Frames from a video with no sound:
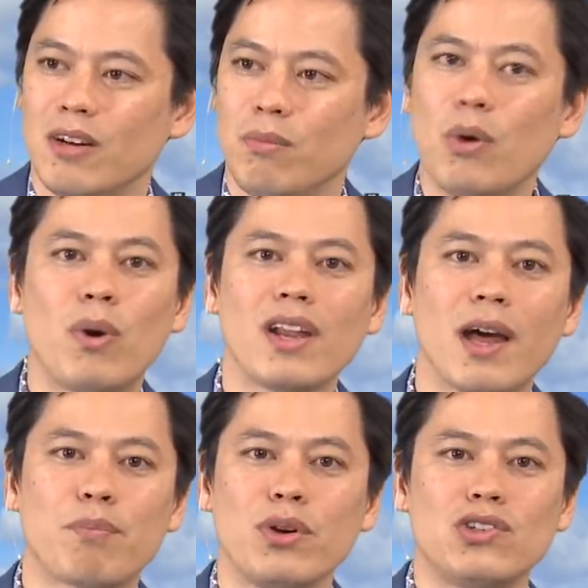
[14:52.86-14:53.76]
But we're
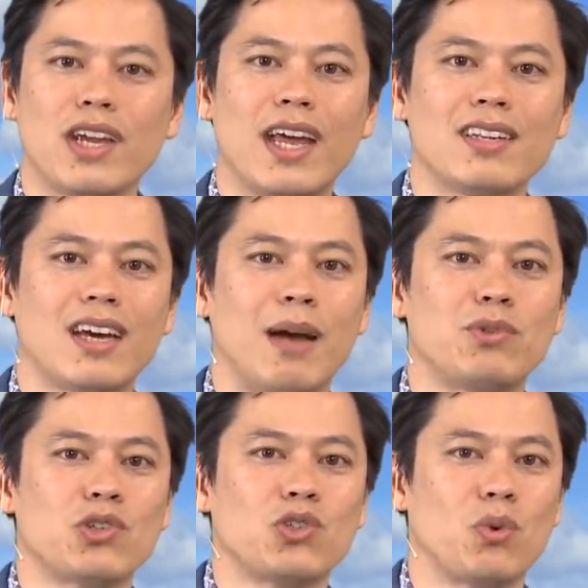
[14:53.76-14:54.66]
not preaching end time
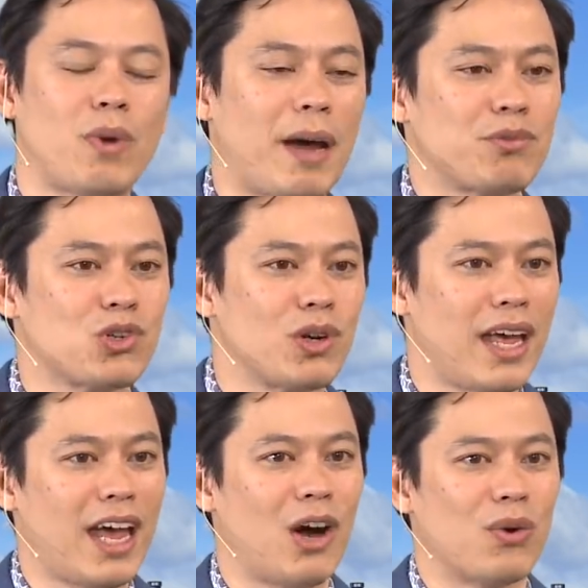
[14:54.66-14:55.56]
just to rapture
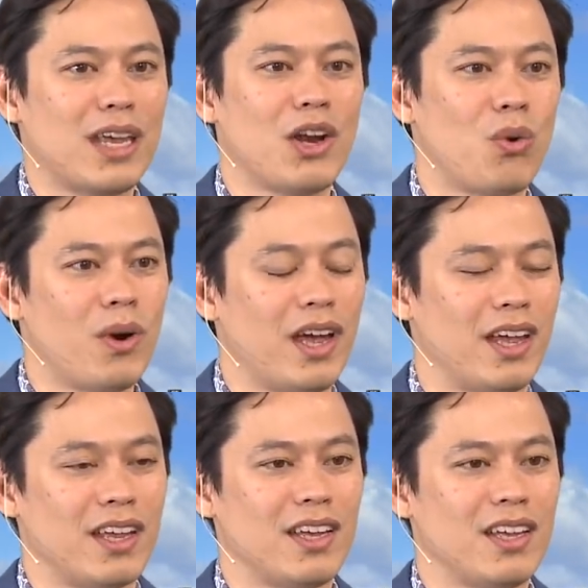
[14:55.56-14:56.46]
now, get
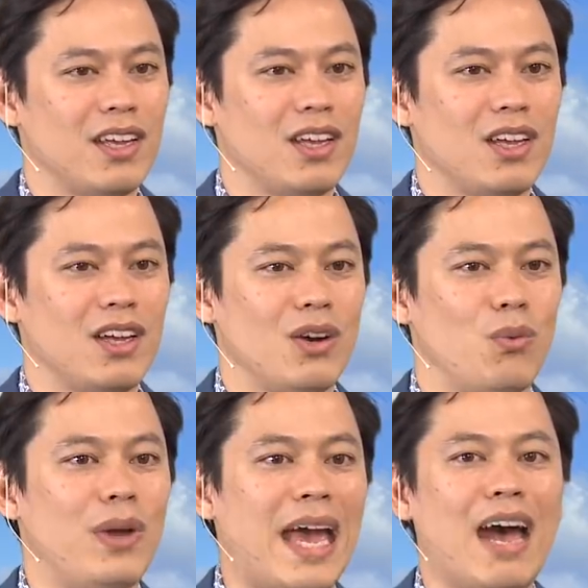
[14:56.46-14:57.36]
away.
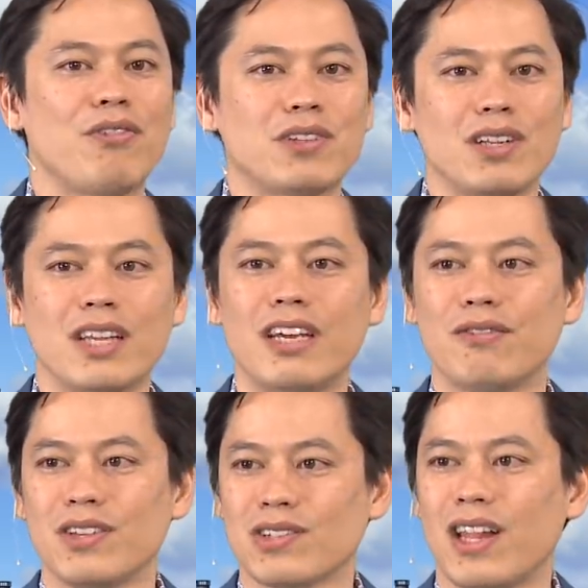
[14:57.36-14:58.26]
We have to live
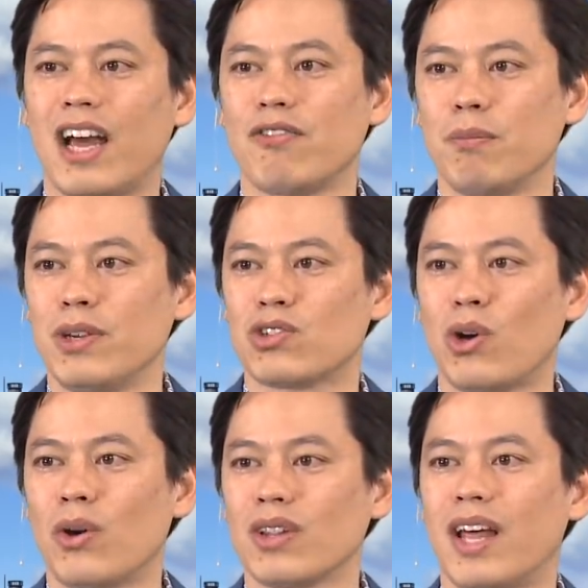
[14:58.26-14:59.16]
this life and be
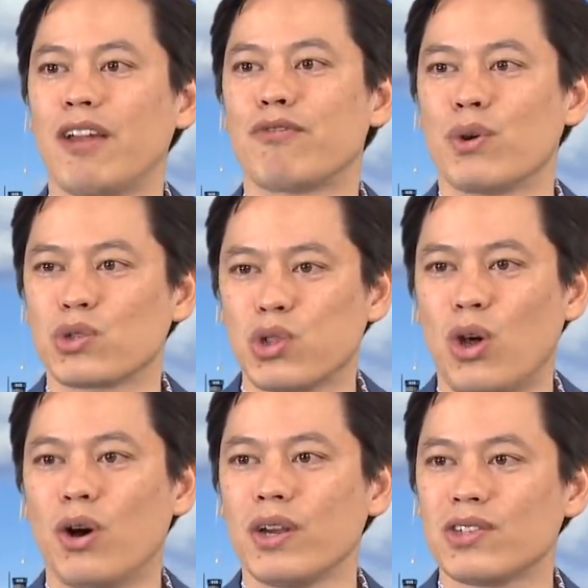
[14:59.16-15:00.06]
salt and light for as
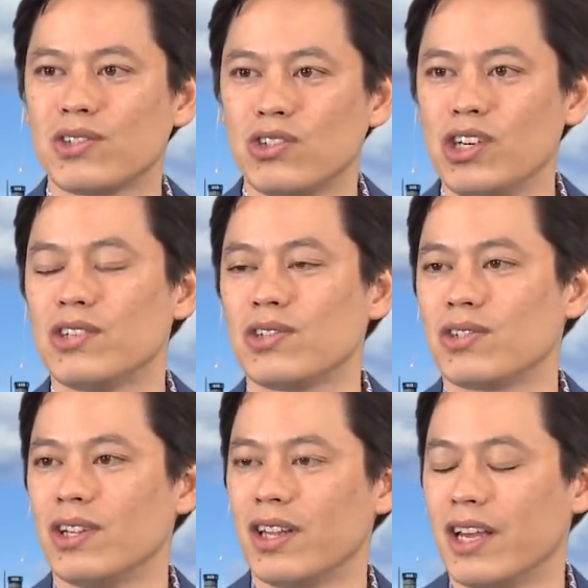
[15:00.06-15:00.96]
long as Jesus
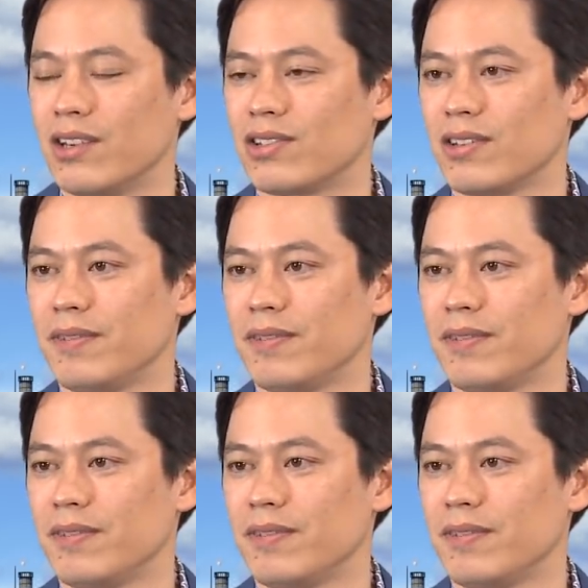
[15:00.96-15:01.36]
delays.